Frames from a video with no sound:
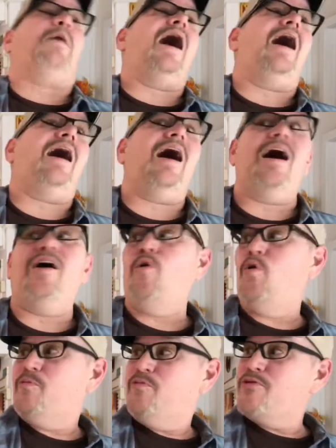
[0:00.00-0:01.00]

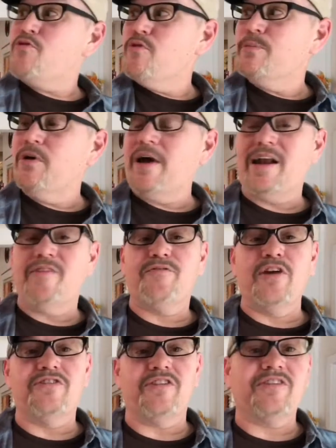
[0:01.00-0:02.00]
ow, boom, you got a
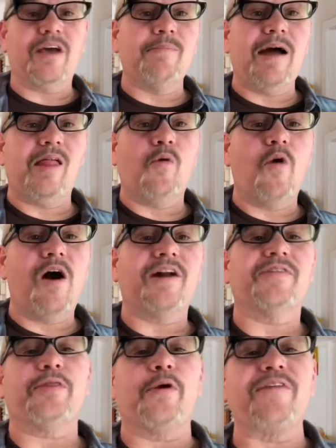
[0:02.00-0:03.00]
fish. It's coming out of the
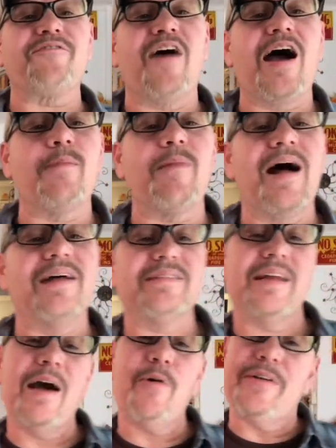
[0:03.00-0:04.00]
water 35 miles
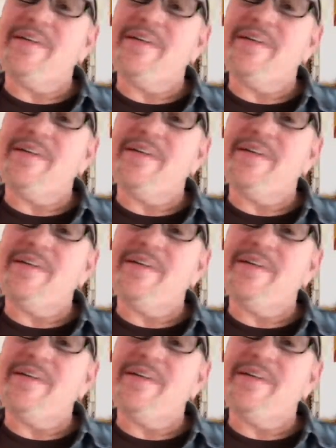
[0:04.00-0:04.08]
an hour,